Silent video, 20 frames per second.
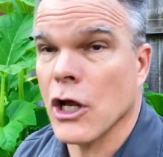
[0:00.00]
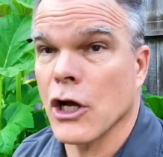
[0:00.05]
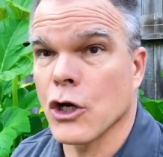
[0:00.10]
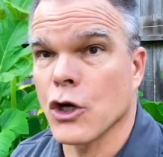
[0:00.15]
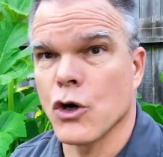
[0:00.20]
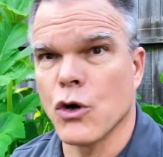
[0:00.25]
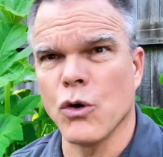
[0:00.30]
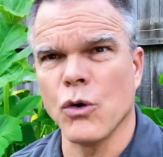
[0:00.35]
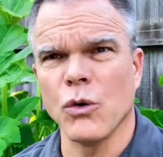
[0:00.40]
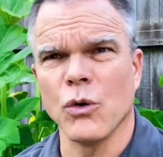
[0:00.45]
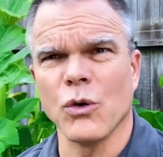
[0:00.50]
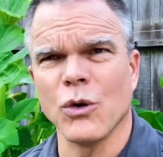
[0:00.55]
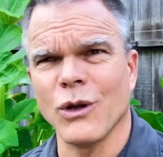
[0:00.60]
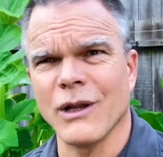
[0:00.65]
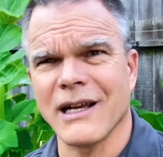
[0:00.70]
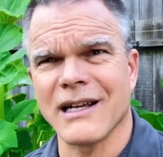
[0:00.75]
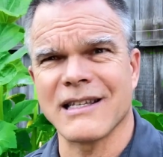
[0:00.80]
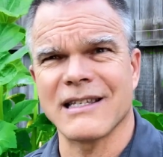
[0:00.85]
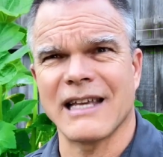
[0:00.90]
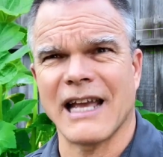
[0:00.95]
cool
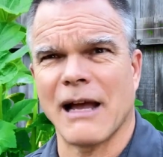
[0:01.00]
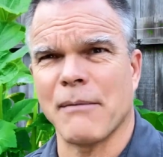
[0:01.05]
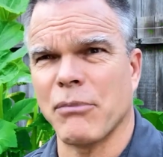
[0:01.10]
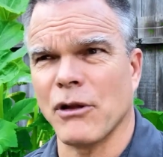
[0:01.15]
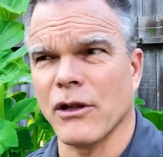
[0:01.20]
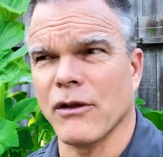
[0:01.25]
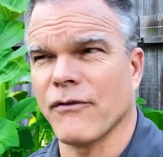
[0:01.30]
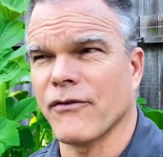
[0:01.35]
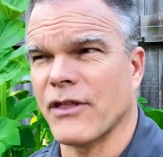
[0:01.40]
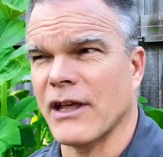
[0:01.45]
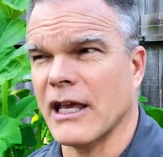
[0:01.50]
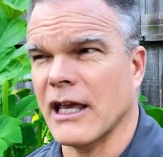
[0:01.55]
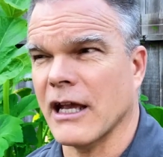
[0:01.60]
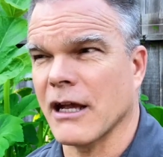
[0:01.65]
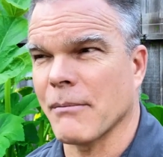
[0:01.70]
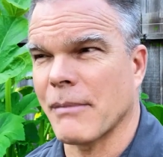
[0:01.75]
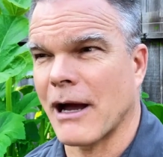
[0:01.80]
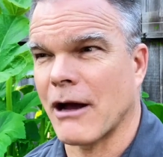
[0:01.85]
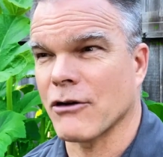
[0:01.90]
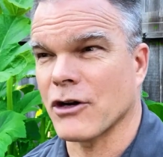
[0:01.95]
example of thinking
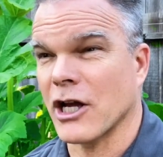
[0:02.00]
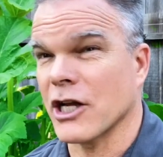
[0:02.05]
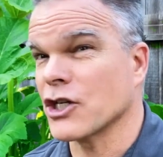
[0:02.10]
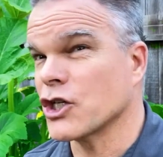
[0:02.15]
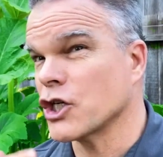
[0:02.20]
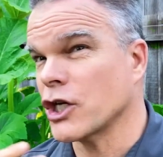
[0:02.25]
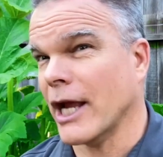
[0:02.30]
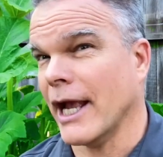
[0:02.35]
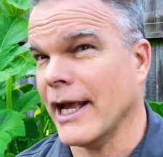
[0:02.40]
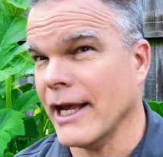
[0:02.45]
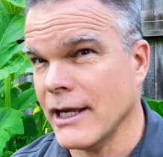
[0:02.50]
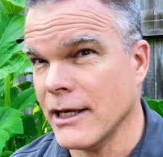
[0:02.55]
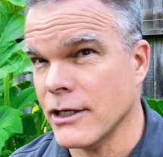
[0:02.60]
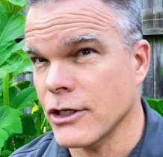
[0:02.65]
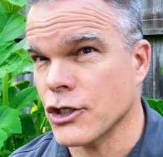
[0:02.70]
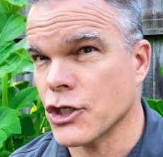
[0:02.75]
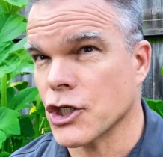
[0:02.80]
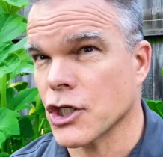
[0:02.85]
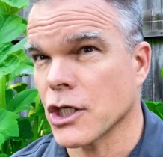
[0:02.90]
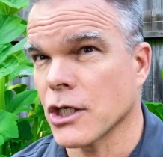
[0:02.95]
about a
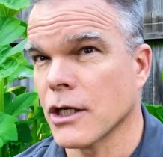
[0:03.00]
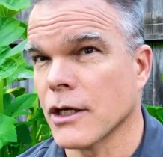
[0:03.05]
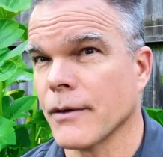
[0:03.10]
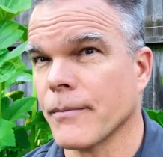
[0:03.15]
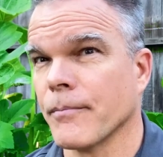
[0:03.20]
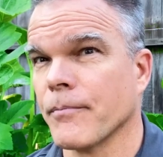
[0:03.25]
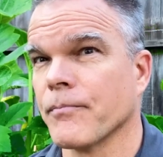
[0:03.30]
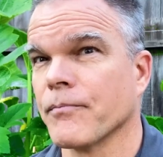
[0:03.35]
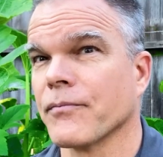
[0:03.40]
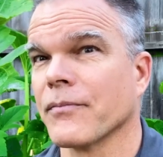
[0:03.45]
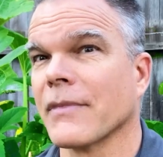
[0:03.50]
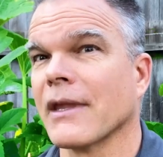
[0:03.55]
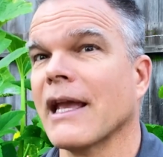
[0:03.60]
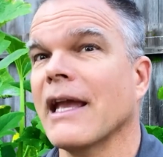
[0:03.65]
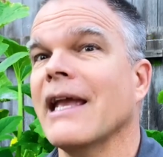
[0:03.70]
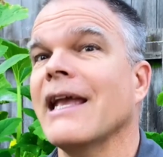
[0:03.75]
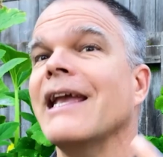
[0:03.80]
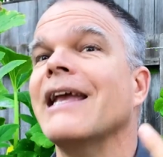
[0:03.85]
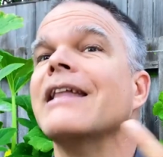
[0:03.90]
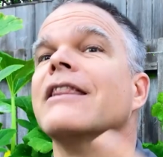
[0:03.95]
change
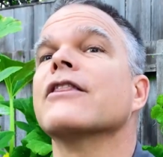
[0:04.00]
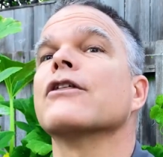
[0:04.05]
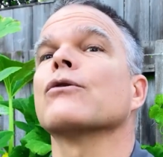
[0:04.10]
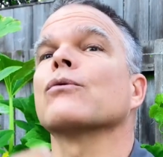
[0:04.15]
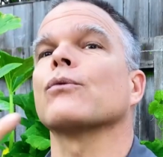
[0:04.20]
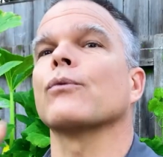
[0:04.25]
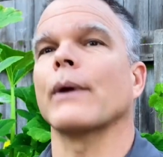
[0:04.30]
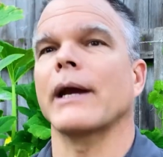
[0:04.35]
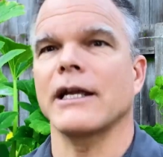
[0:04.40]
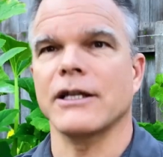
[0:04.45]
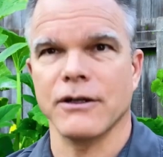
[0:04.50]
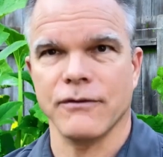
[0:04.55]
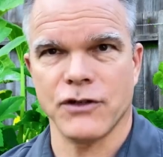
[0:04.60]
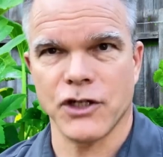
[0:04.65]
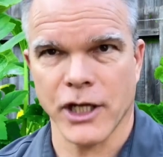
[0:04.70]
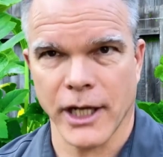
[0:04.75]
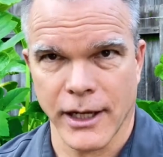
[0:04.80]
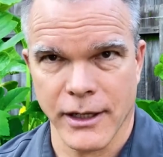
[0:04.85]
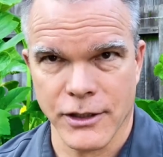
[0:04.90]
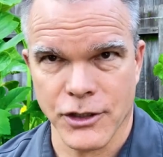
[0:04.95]
in the rate of
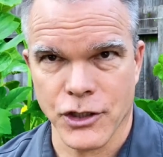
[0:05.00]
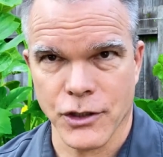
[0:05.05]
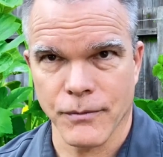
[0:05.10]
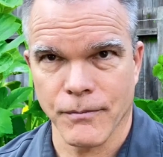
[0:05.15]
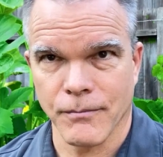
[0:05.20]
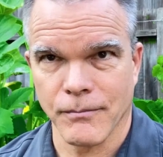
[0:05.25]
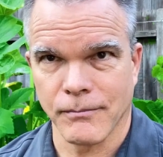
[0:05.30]
change.